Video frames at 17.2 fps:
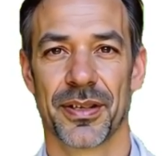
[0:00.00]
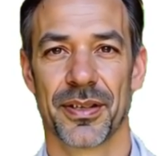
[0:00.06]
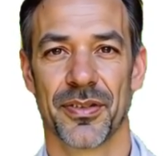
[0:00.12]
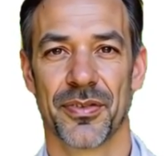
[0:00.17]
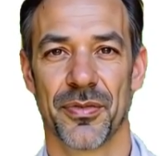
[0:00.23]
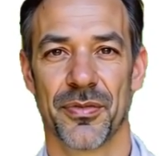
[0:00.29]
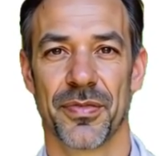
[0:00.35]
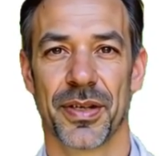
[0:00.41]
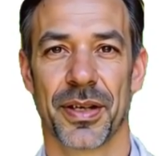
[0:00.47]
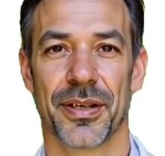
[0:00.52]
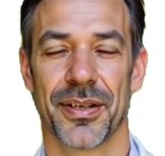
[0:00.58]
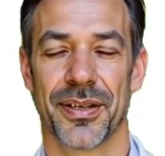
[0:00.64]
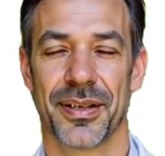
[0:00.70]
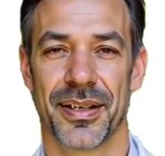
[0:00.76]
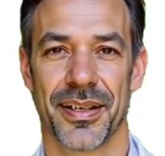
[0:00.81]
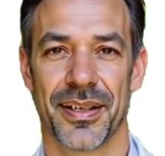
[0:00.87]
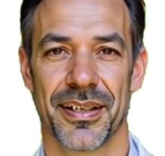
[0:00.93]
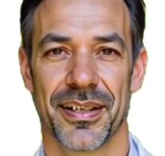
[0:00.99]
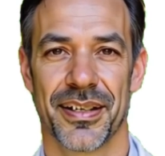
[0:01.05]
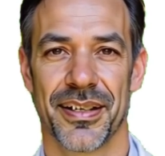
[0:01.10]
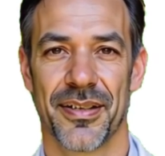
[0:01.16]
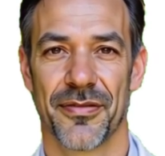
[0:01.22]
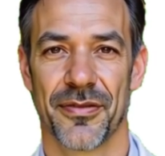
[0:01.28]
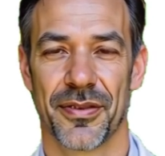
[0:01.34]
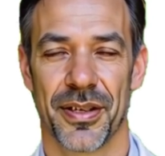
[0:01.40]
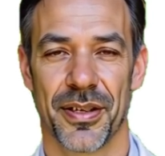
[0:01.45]
It improves
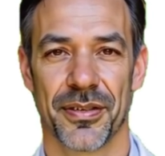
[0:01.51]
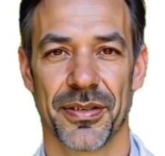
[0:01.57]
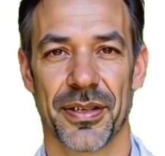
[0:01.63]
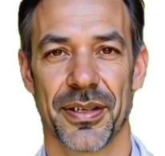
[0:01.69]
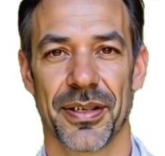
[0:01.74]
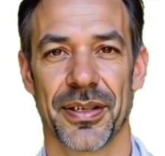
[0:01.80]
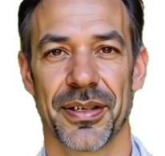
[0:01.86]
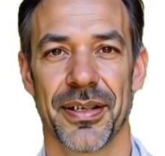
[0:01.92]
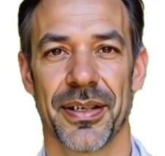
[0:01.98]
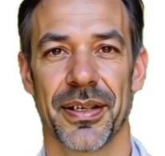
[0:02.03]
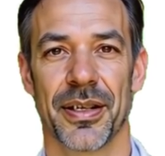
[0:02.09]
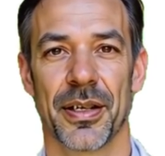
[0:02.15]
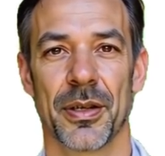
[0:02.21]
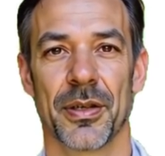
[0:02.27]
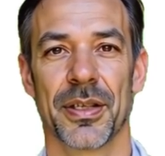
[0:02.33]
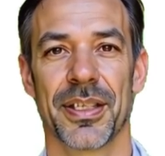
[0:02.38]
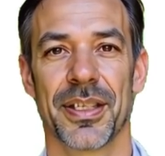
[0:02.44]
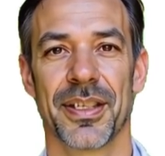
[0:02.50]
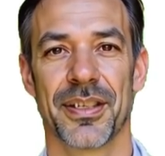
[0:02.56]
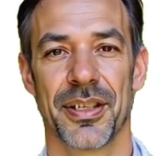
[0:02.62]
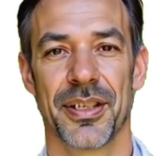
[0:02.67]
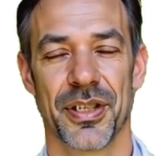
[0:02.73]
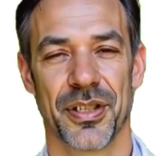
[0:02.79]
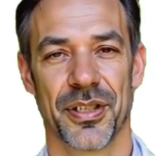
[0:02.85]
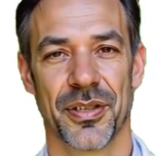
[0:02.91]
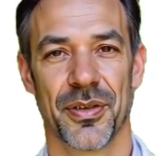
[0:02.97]
circulation and artery
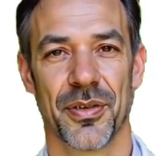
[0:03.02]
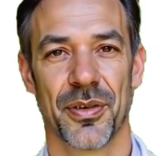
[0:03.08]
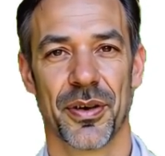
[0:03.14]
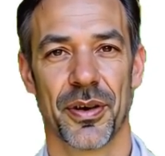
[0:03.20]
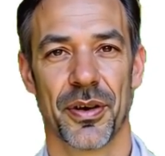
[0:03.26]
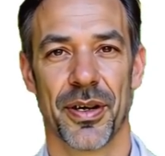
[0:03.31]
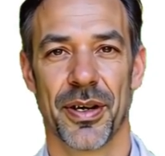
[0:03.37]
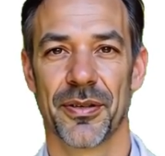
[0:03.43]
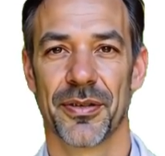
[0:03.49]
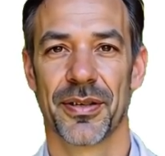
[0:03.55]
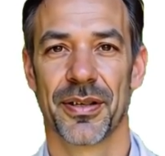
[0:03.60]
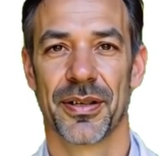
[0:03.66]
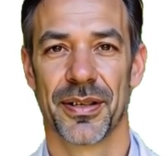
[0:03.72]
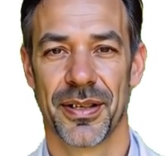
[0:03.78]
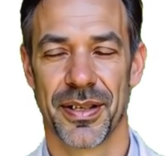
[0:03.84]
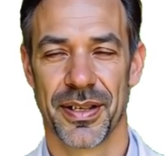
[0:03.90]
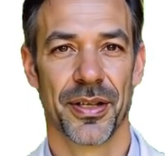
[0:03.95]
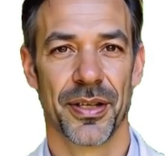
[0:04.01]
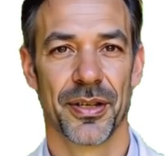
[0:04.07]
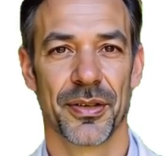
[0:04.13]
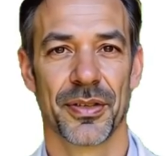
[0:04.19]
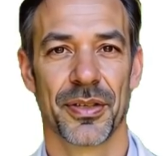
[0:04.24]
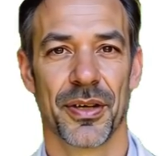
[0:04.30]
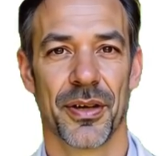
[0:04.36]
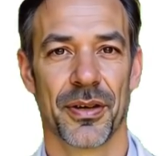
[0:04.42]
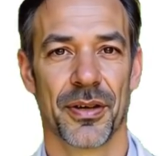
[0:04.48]
flexibility with
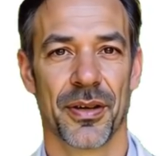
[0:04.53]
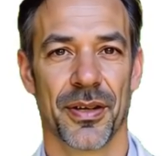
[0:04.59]
hibiscus.